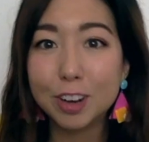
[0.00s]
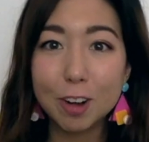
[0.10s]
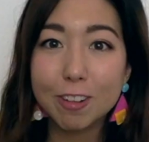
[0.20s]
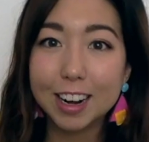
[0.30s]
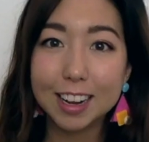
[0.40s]

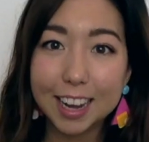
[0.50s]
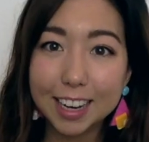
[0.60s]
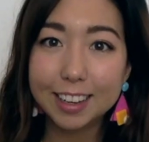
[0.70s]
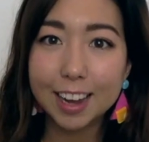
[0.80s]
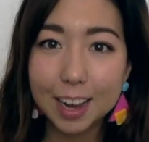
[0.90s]
nowhere, like,
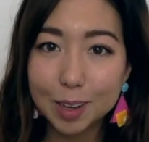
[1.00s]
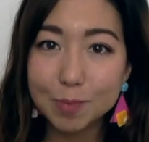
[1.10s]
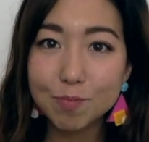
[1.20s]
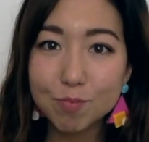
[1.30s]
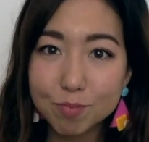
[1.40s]
yeah,
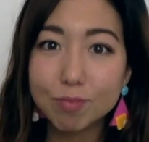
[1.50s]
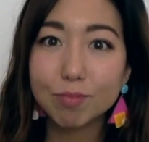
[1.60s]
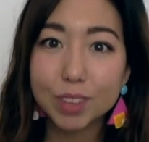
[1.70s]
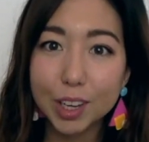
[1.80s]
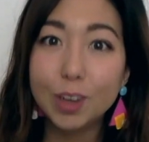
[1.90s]

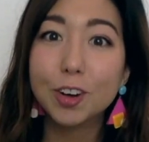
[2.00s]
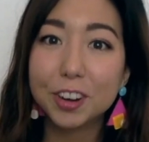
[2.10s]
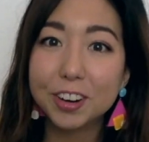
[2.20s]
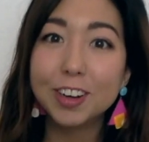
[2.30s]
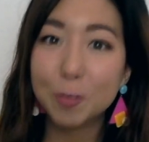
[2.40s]

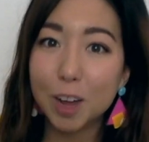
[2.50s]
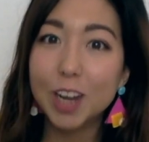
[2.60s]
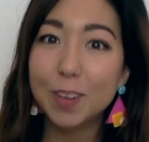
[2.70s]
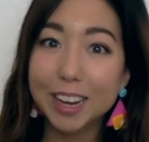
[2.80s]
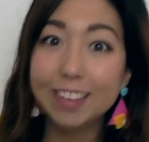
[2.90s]
you're the one
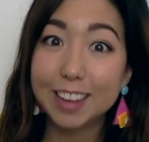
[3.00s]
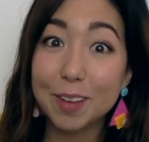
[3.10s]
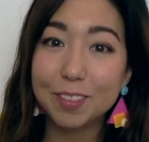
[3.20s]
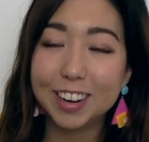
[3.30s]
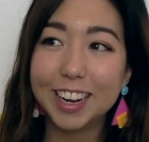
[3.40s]
who ate them,
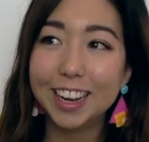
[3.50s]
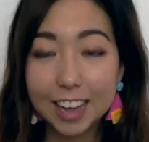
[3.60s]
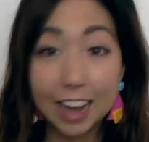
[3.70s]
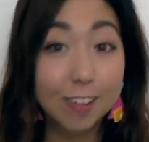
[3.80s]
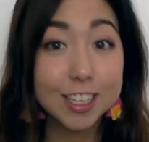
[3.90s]
right?
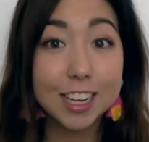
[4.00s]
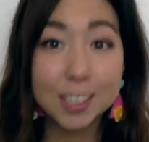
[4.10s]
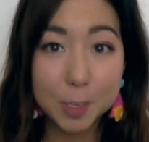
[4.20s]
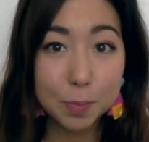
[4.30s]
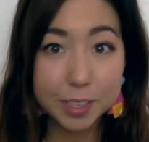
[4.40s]
And he was, like,
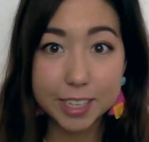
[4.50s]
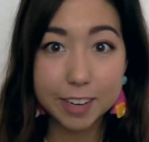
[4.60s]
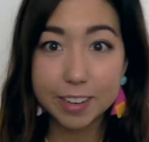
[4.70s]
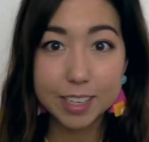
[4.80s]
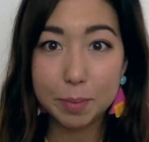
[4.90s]
super
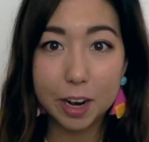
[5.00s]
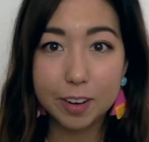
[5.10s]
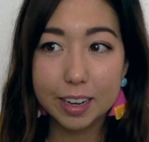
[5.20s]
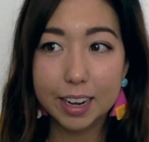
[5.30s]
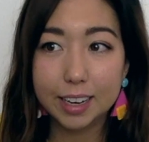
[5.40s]
serious about
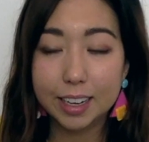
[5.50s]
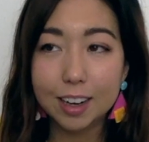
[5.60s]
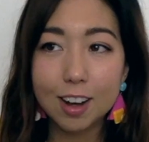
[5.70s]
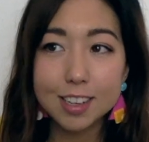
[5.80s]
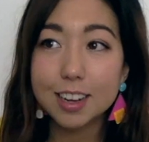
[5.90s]
it. Like, he
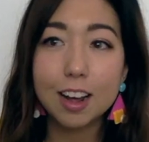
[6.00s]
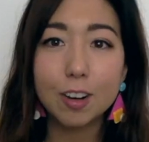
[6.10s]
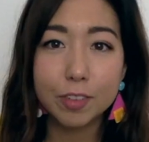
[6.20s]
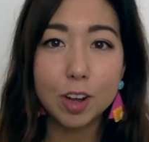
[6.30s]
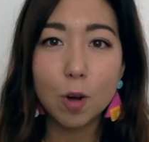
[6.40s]
asked it out
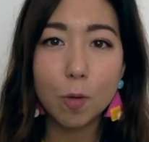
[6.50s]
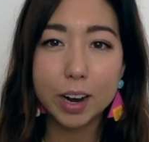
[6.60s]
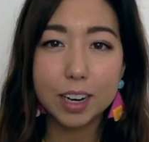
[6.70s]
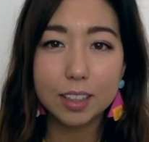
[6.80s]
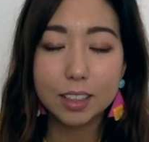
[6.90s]
of
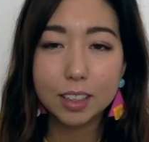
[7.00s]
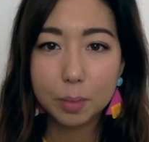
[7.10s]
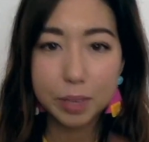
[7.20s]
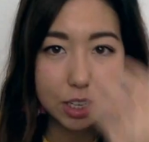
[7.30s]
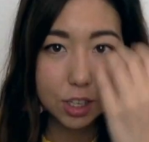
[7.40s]
nowhere,
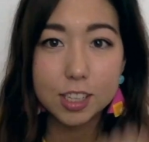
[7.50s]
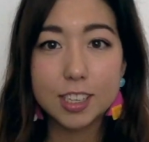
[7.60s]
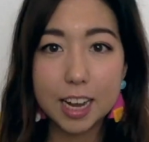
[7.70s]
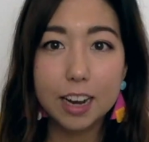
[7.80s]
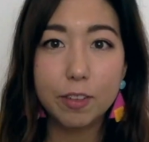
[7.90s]
but he just
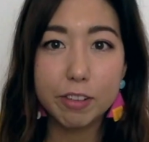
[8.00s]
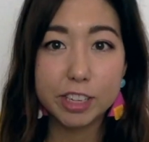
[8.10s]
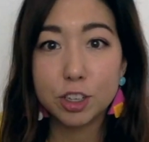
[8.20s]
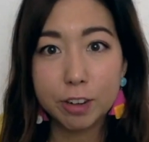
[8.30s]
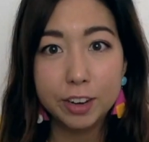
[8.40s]
said it with a
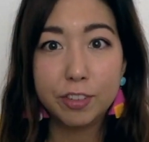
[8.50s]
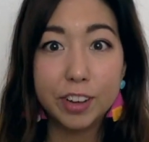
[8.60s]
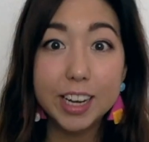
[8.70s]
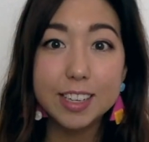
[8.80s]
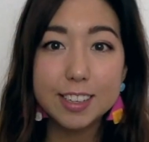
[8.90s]
straight
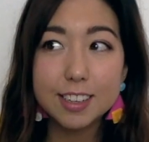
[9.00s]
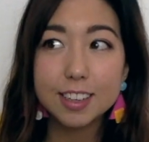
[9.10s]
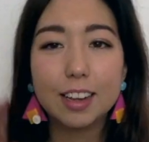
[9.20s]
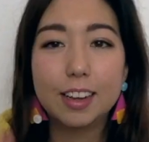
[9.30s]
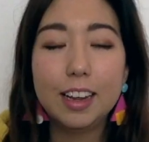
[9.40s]
face.
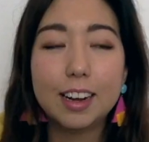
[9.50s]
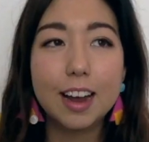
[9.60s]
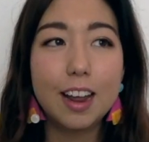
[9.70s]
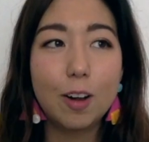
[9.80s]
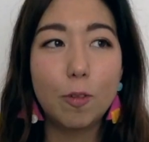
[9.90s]
It kind
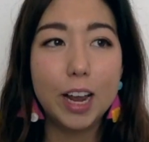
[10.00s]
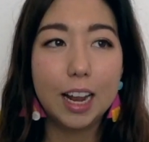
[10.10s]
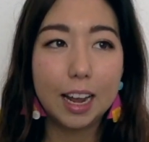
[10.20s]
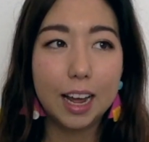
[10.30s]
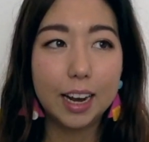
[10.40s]
of in a way
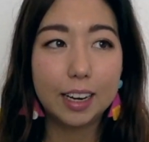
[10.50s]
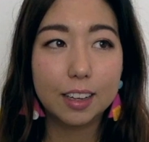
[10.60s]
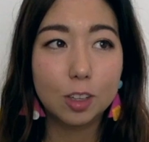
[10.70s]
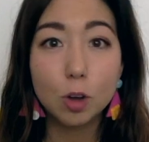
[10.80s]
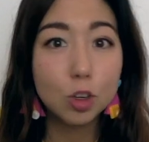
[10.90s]
like,
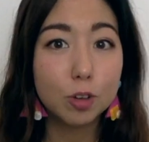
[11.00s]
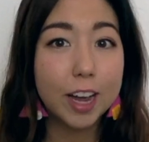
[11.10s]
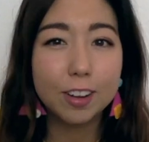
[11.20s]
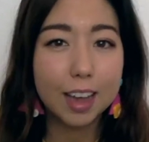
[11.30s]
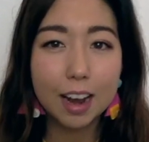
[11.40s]
don't try
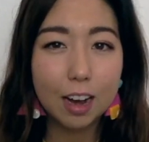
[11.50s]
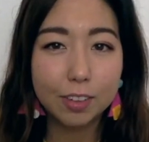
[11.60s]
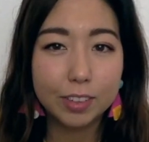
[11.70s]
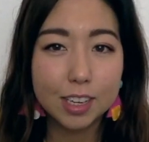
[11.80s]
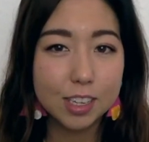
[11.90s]
to get out of
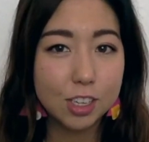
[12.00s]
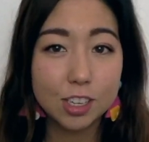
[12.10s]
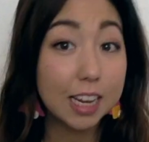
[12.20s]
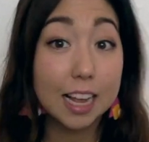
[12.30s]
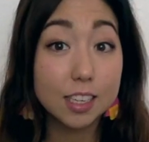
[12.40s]
this,
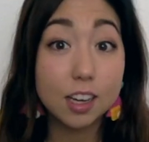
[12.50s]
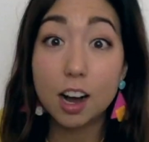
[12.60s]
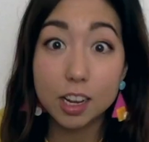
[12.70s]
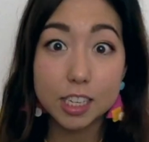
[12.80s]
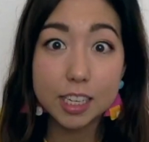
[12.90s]
just answer
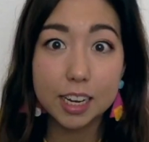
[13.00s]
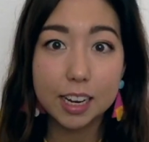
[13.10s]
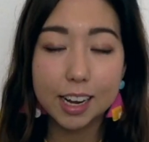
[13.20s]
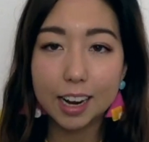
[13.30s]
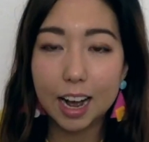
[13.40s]
honestly,
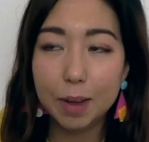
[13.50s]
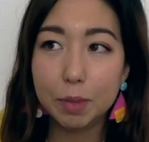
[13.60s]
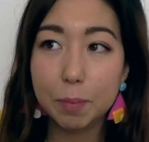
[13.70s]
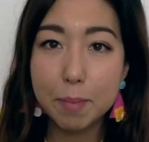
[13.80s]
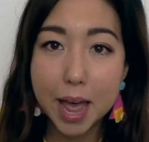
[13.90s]
like I'm
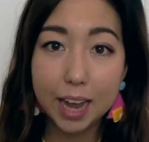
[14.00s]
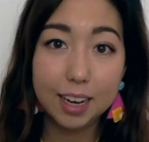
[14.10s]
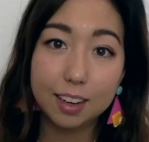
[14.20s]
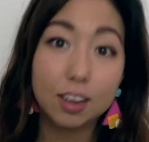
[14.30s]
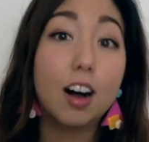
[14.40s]

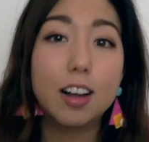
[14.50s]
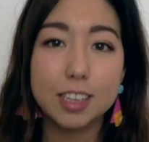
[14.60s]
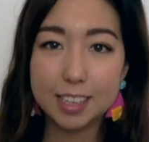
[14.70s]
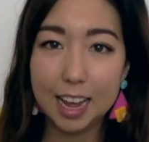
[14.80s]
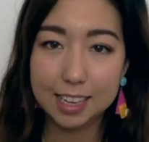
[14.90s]
demanding an
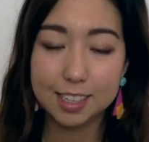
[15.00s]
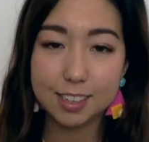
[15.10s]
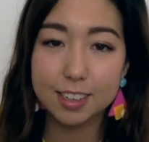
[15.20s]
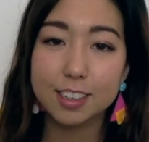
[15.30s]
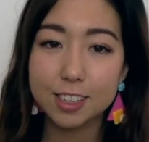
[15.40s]
honest
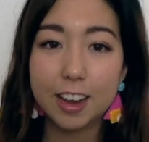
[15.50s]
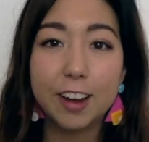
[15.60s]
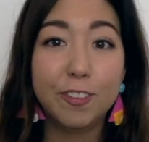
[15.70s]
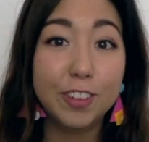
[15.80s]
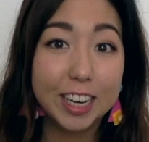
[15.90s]
answer. So I
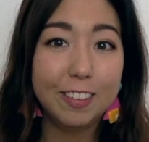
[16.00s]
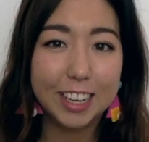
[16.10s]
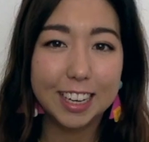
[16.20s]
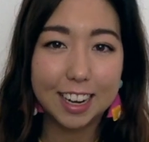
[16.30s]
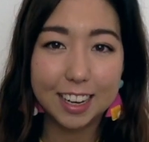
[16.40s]
really,
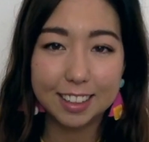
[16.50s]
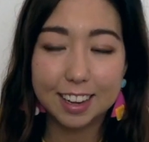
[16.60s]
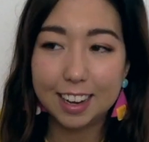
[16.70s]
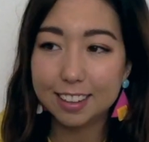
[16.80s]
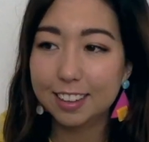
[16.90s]
really like
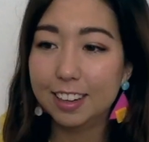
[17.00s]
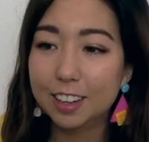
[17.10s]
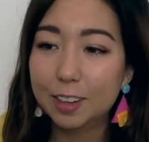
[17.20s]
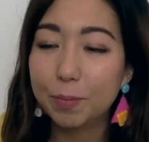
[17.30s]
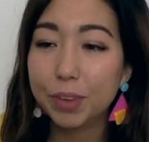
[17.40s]
that, you
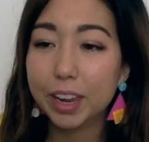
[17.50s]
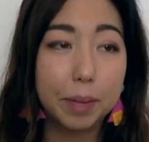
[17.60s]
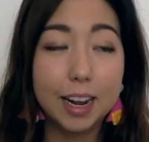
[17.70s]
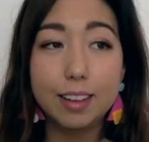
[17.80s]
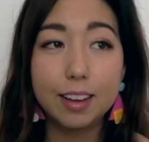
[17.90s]
know?
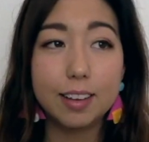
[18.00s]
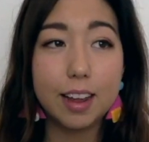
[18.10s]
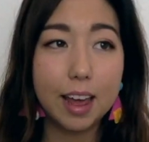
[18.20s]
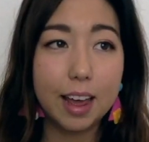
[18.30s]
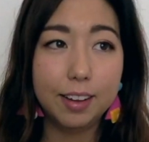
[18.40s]
And I think
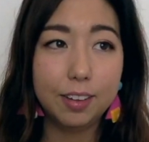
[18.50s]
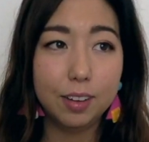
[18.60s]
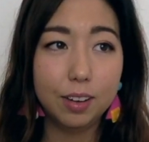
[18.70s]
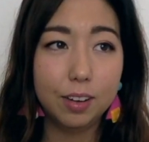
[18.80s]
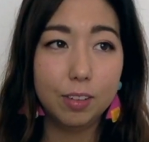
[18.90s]
that
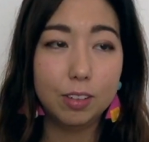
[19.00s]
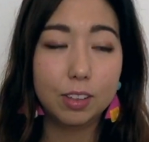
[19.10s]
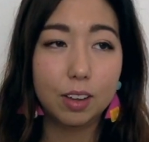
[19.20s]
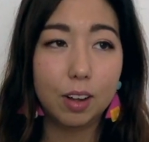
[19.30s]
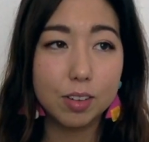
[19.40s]
attitude
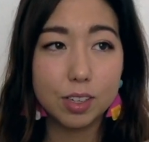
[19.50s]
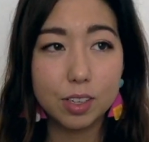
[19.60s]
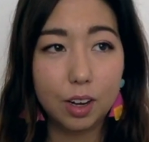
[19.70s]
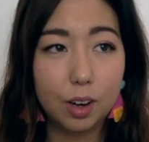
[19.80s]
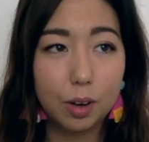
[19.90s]

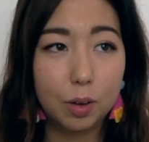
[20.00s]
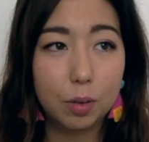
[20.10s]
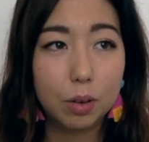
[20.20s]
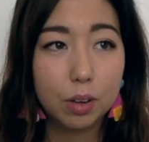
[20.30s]
also